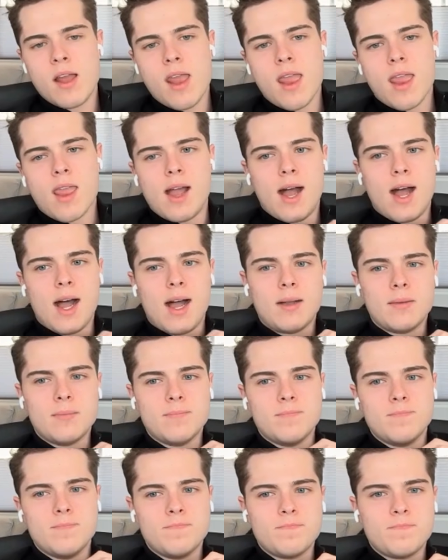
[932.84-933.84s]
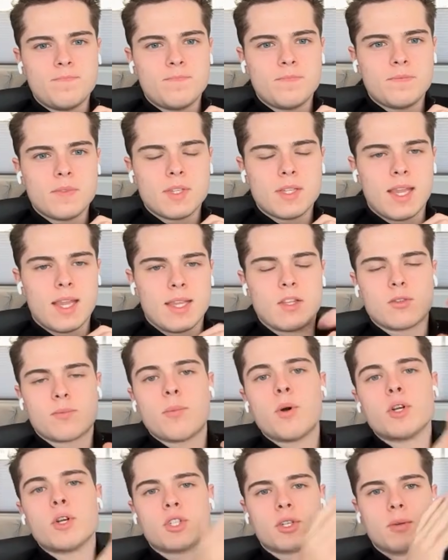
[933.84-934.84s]
Um like there's
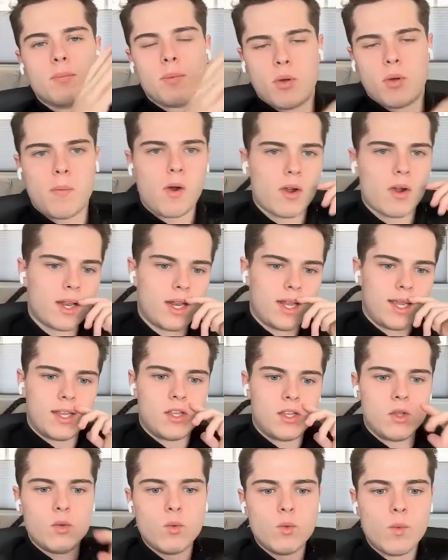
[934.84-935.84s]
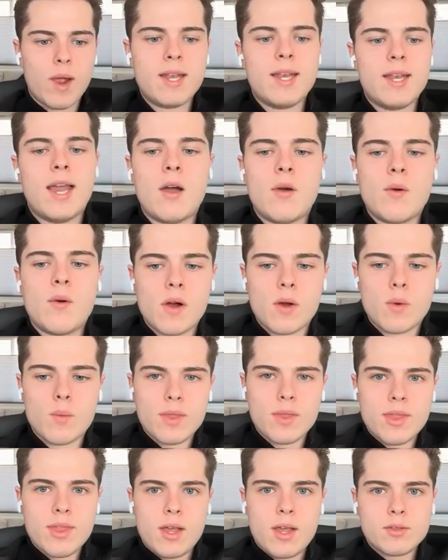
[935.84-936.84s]
push and pull marketing and you right now are
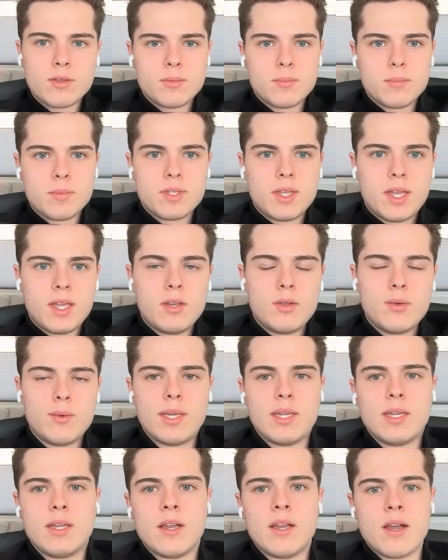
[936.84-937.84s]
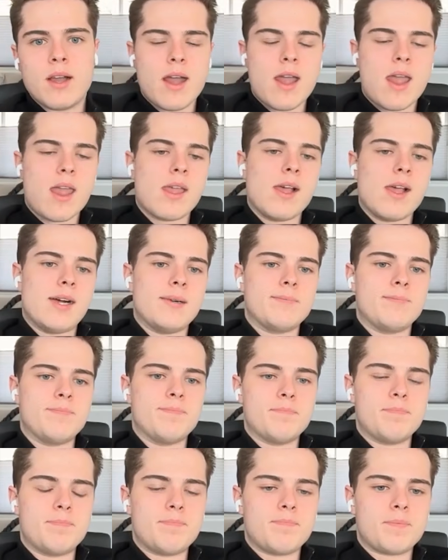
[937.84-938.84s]
1000% doing
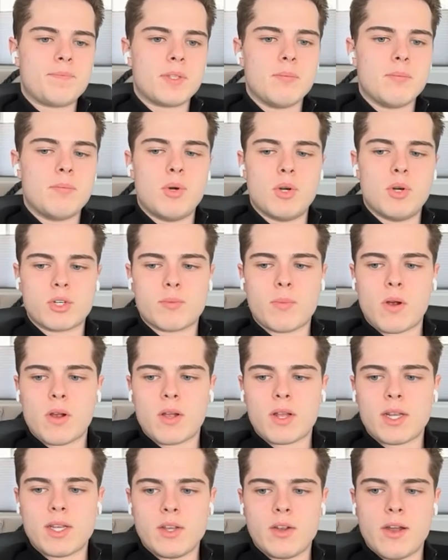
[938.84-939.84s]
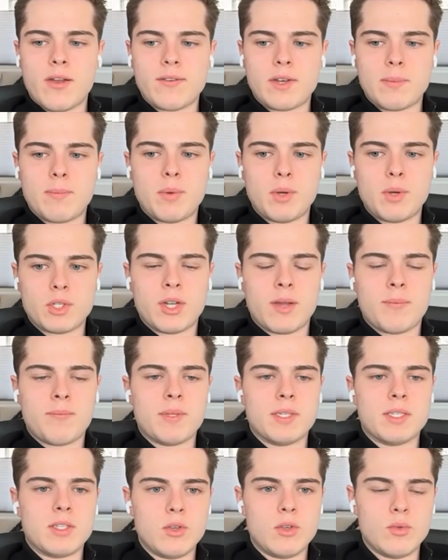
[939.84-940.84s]
um push marketing. You're having to push up
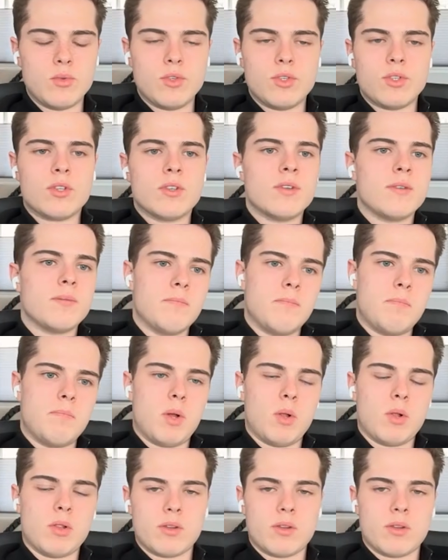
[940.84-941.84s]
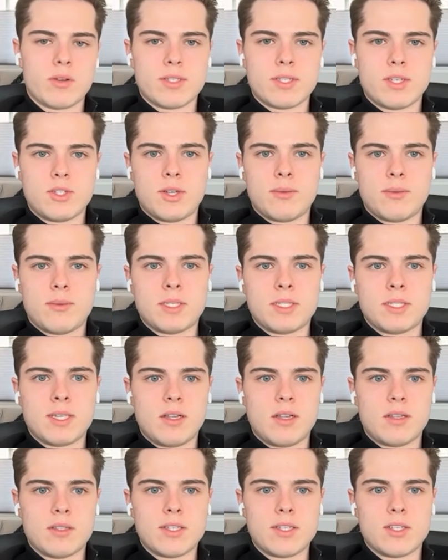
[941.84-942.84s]
this huge boulder essentially up this
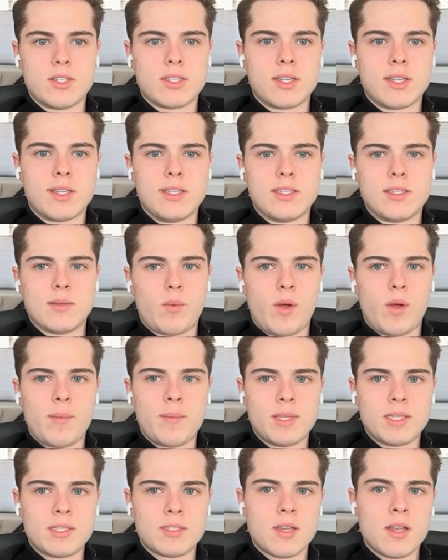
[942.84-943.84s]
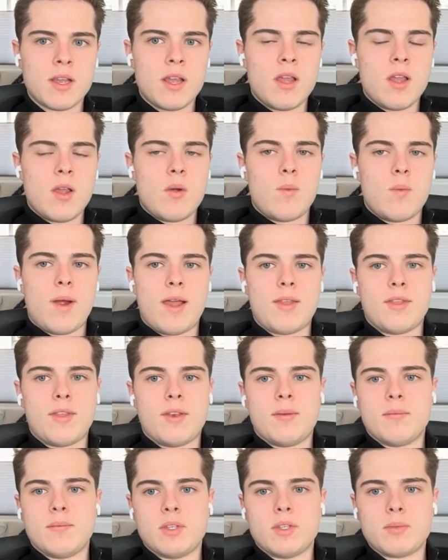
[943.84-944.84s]
hill to just get these appointments rather
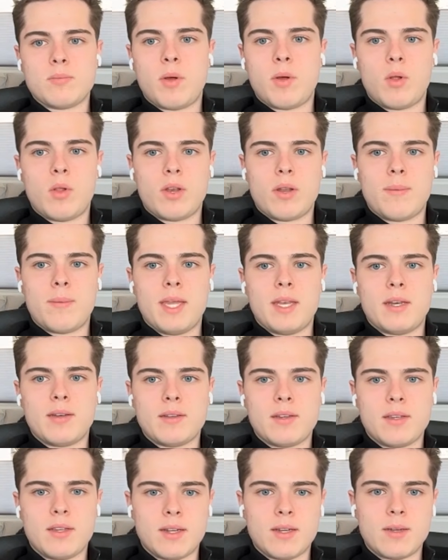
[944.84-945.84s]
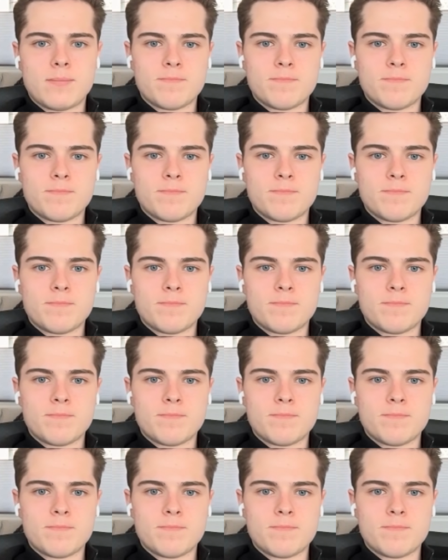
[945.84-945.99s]
than just pulling them in, you know.